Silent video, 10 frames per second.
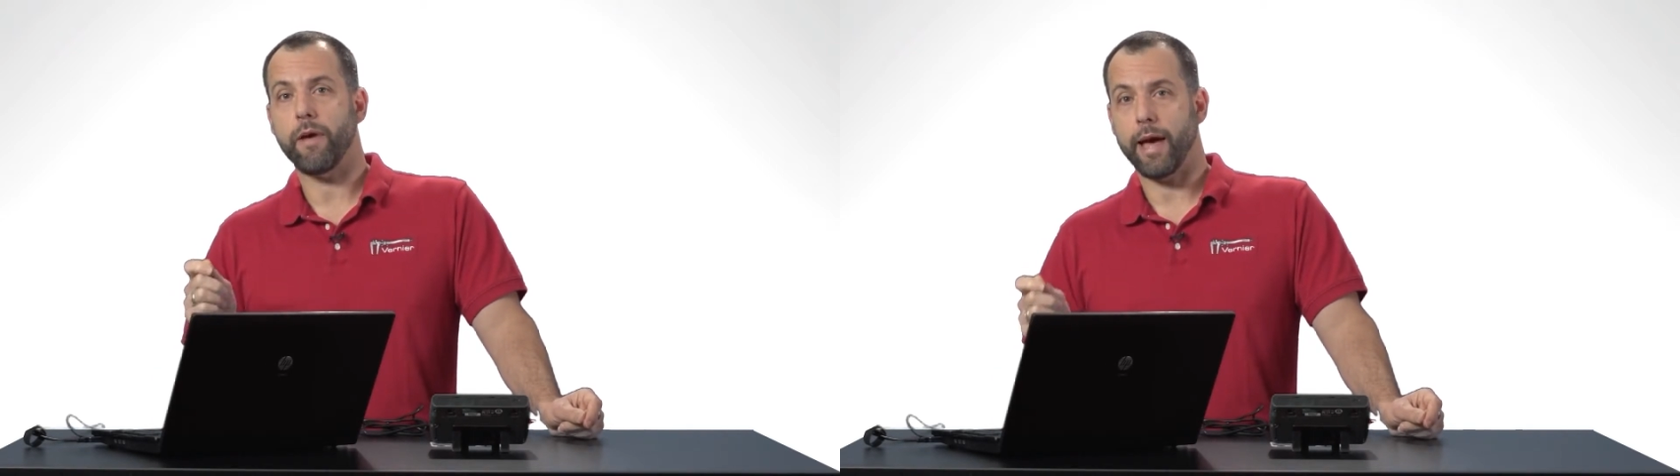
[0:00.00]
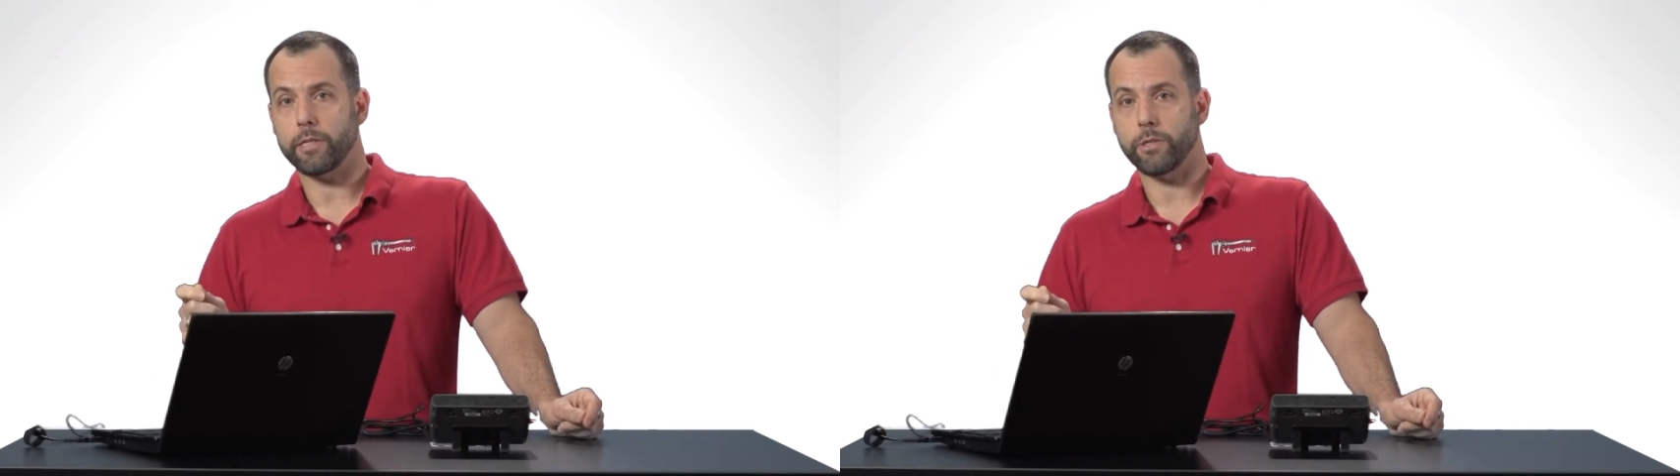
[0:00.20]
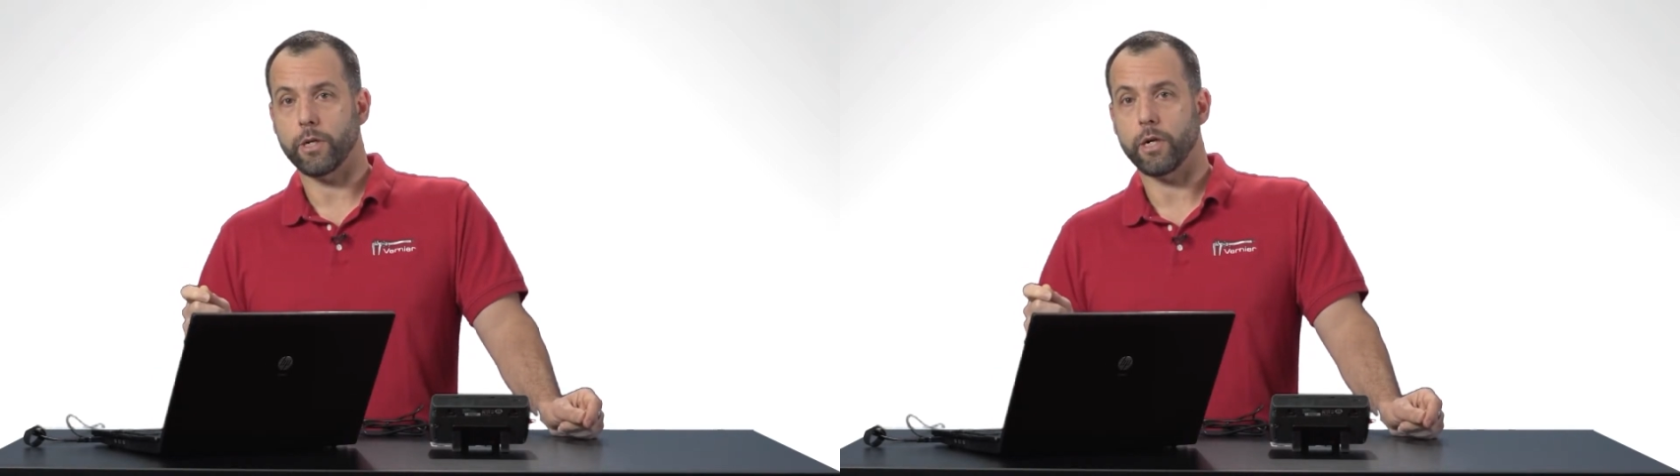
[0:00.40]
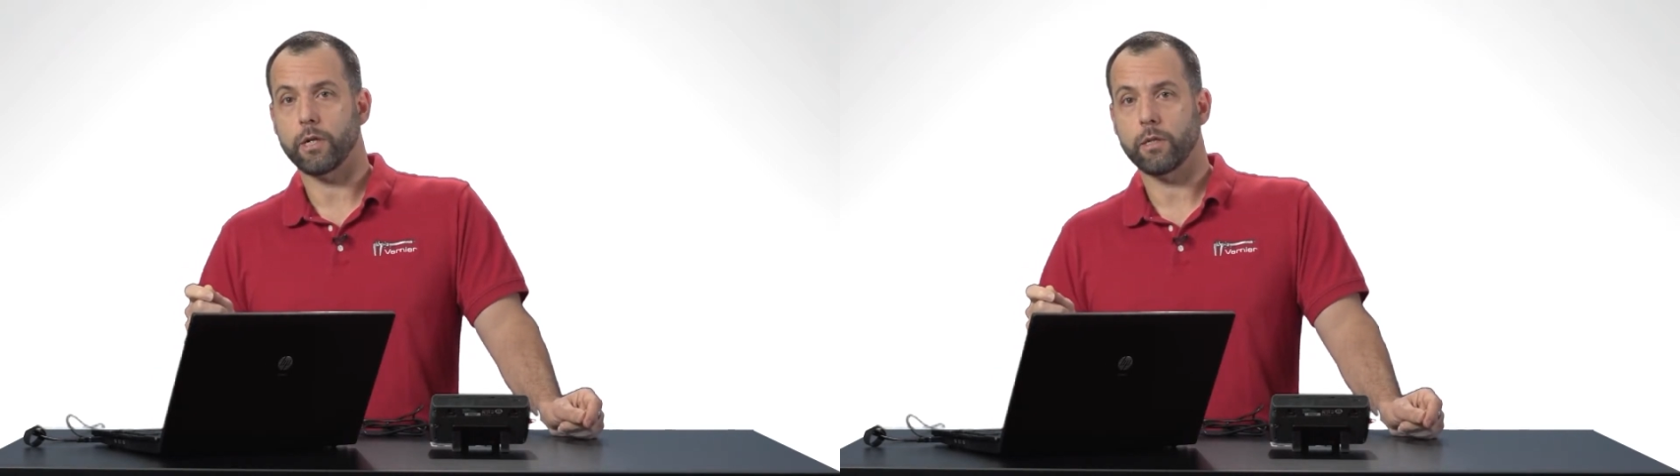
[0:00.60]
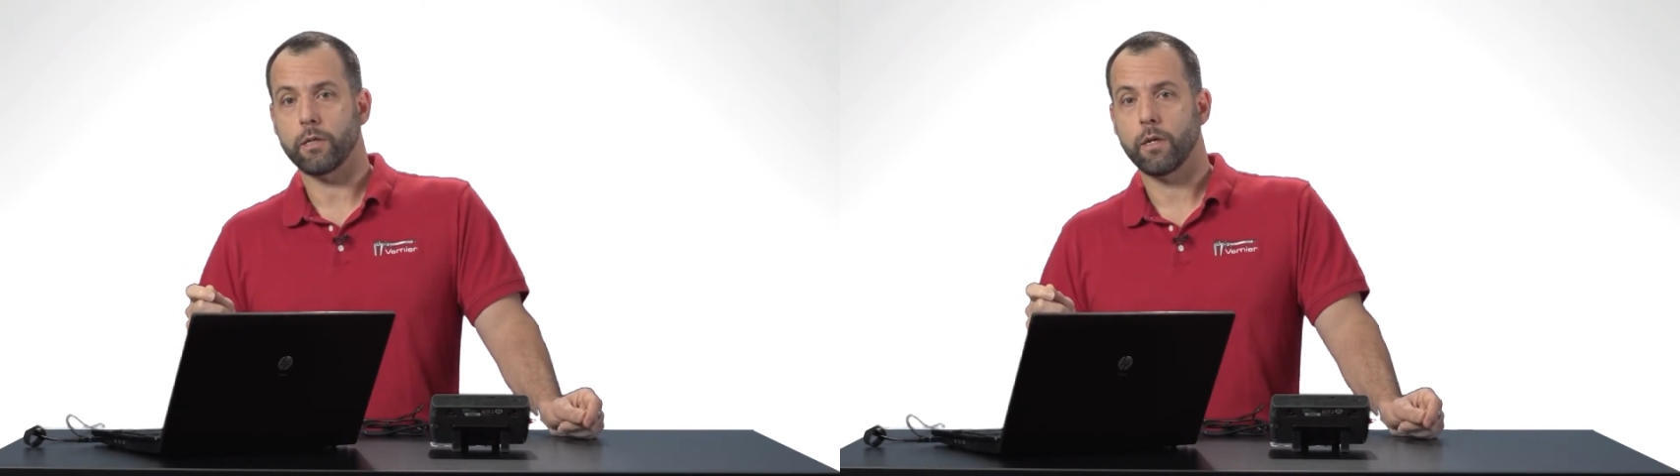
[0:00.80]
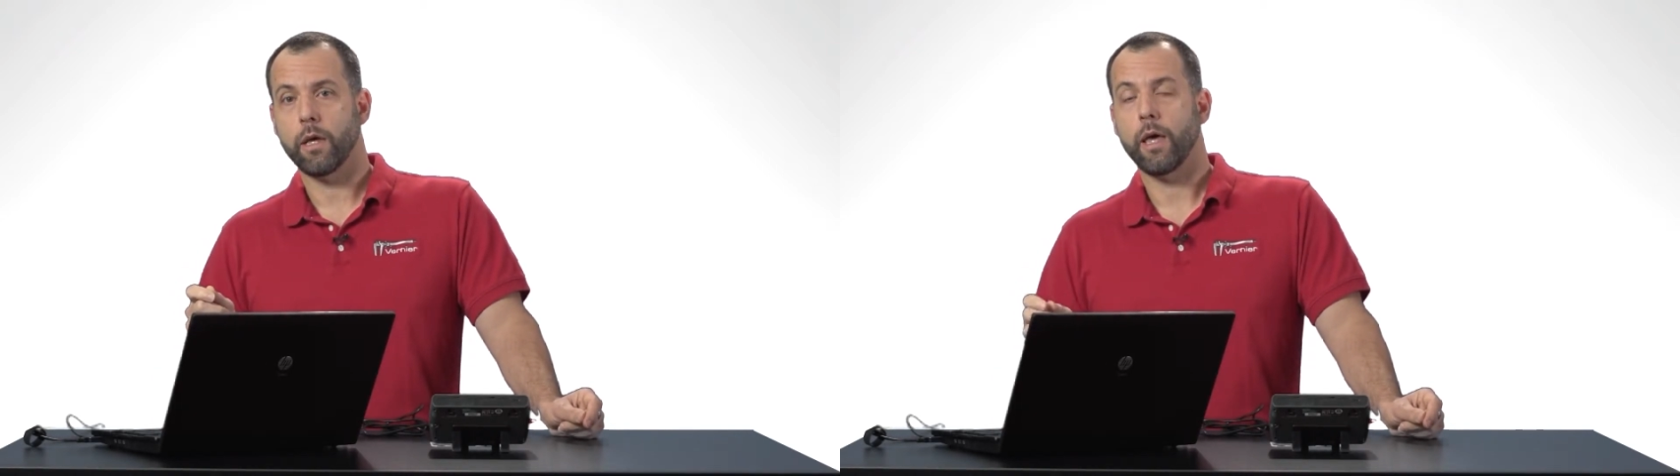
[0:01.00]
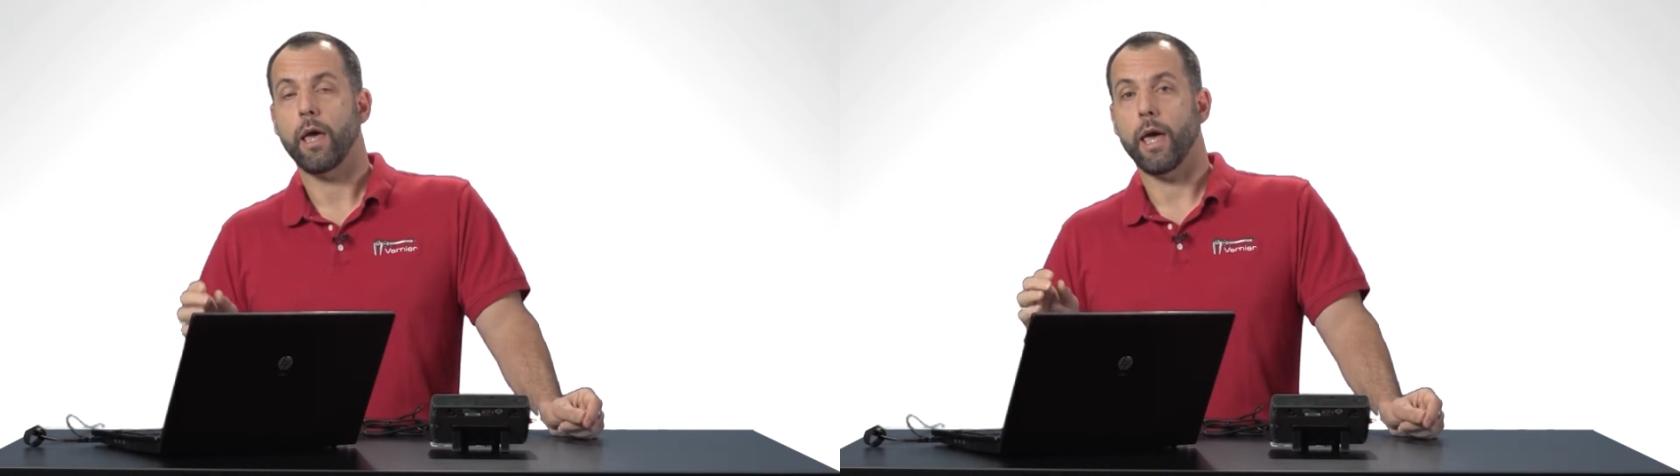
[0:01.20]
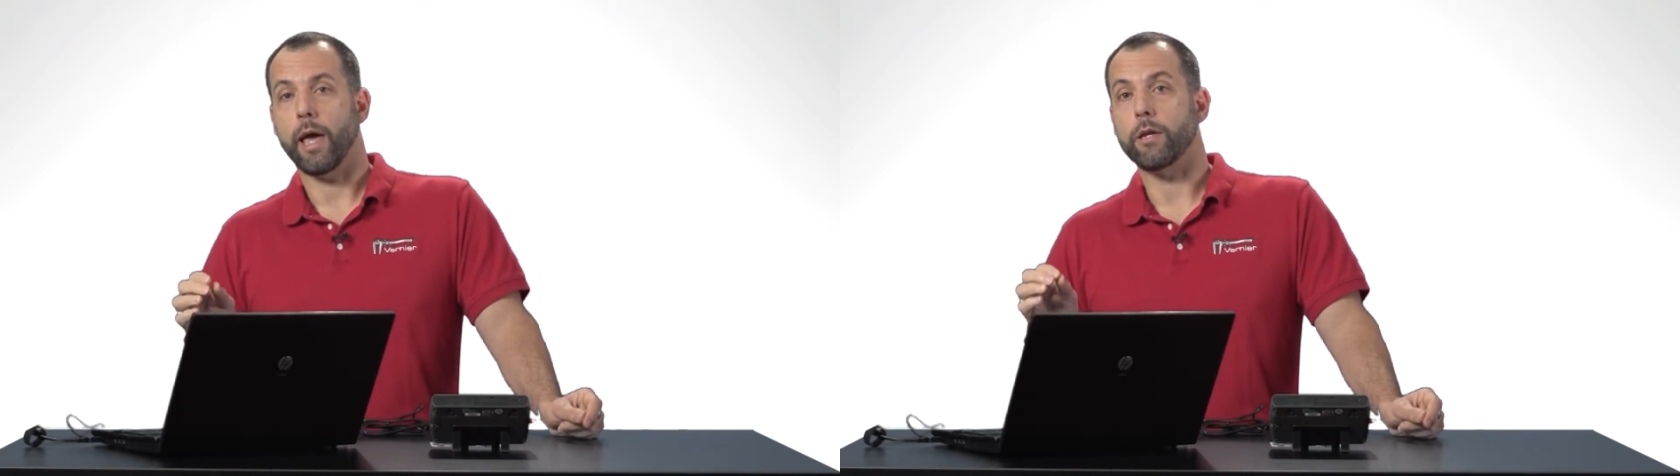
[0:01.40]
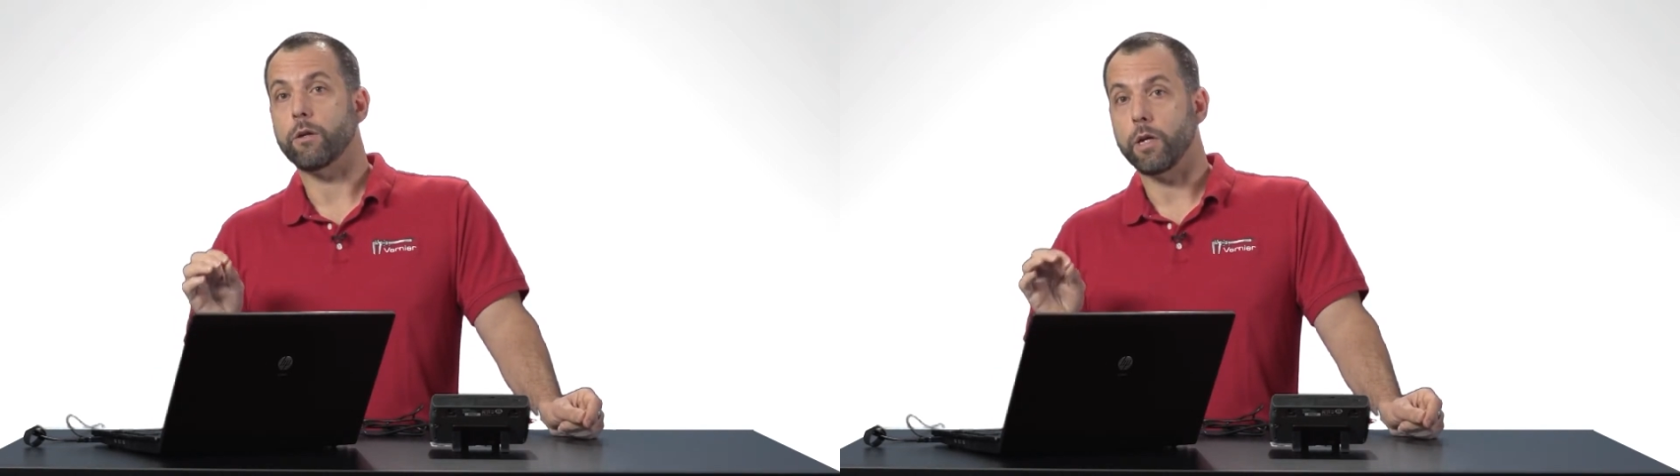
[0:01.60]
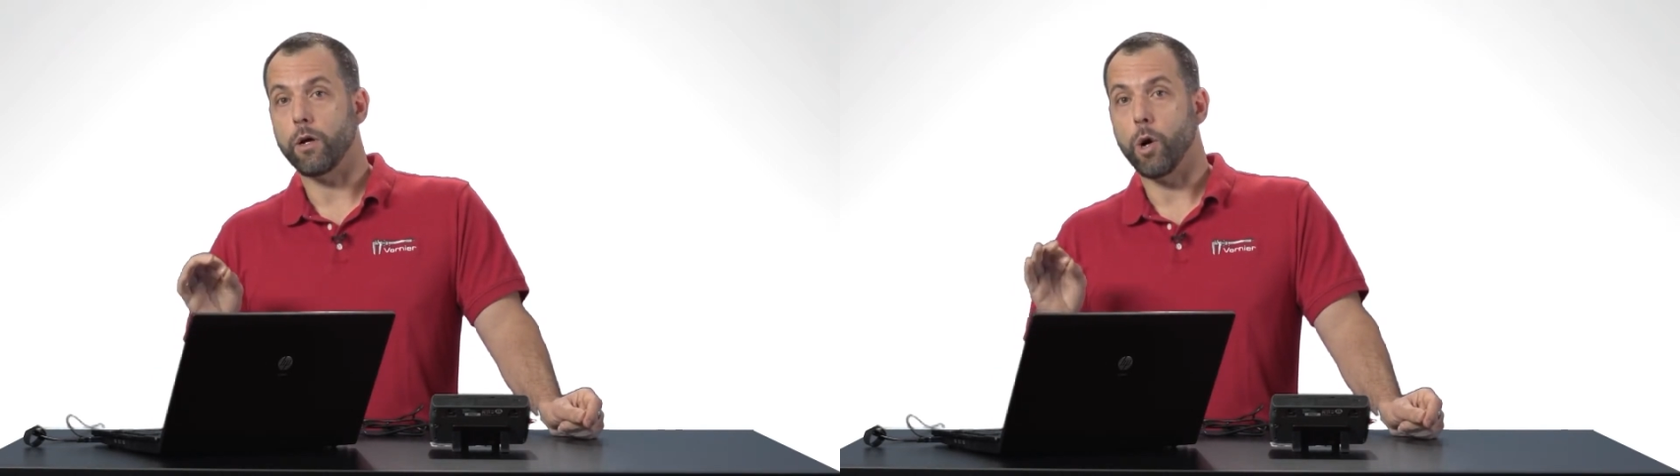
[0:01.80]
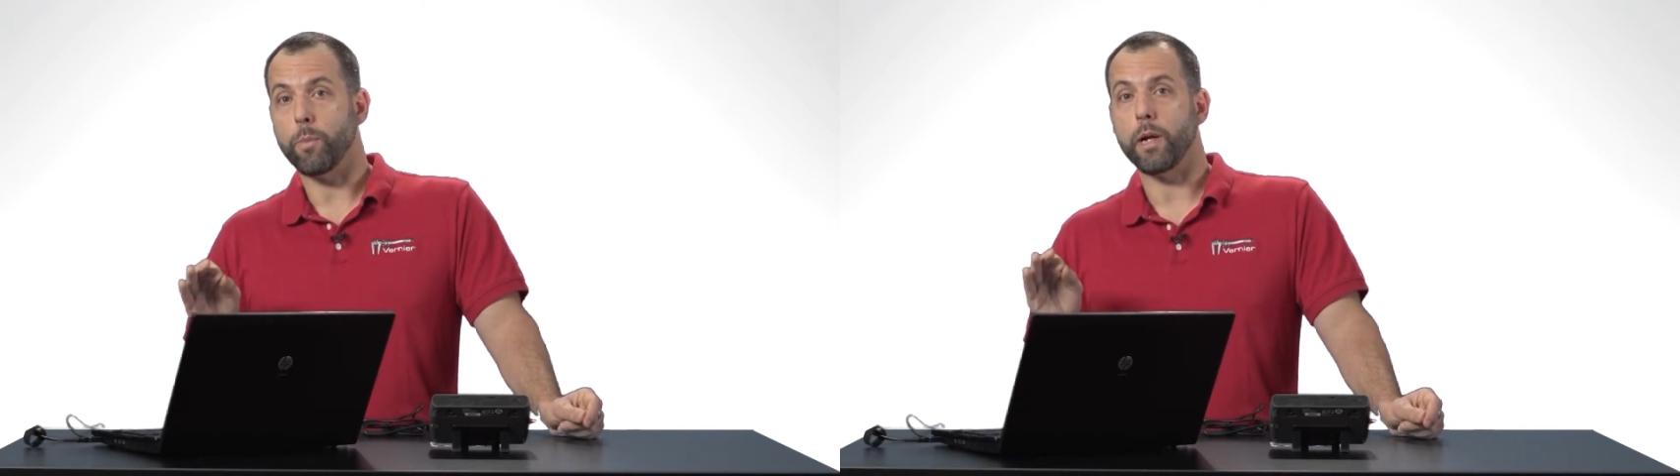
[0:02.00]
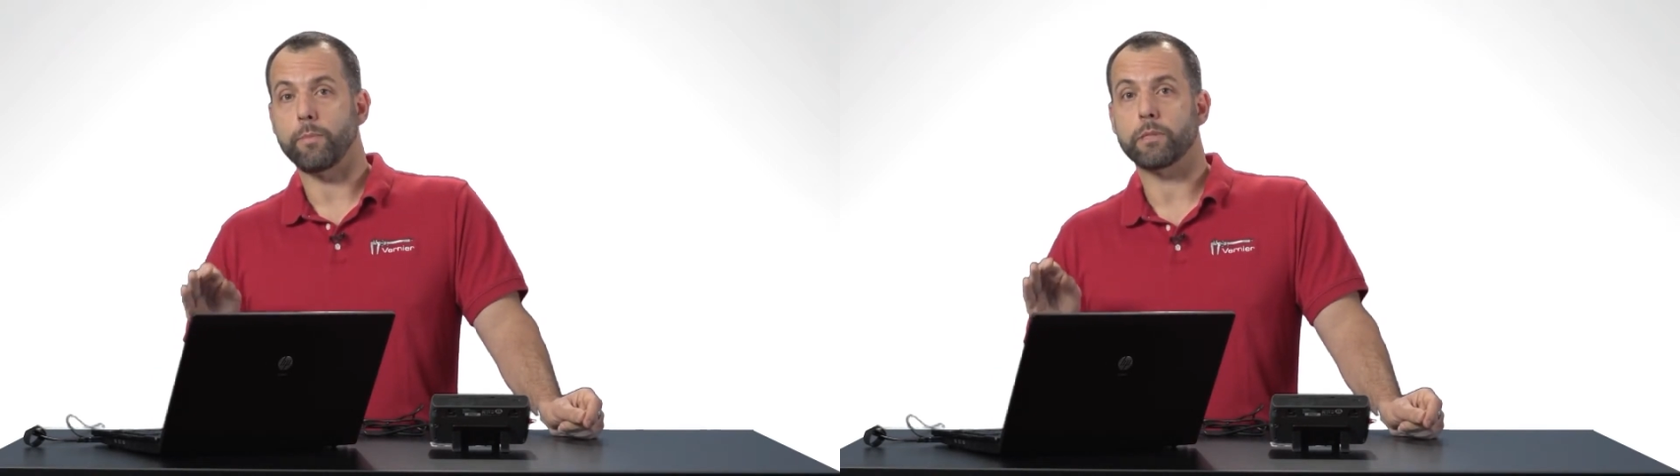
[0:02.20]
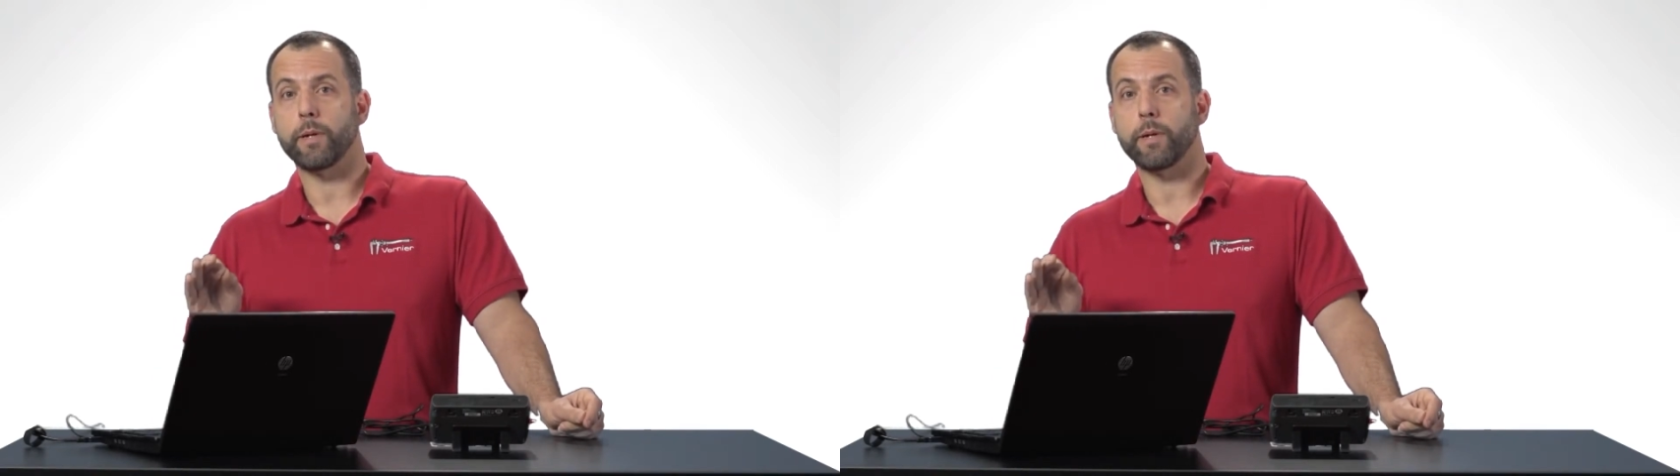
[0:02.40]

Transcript: faster and you need to open up a